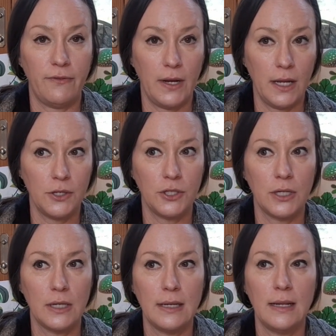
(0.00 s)

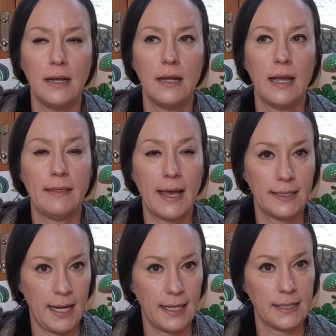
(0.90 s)
finished, that
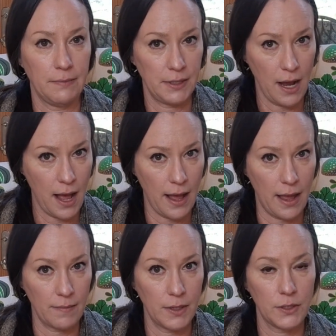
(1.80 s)
takes some time.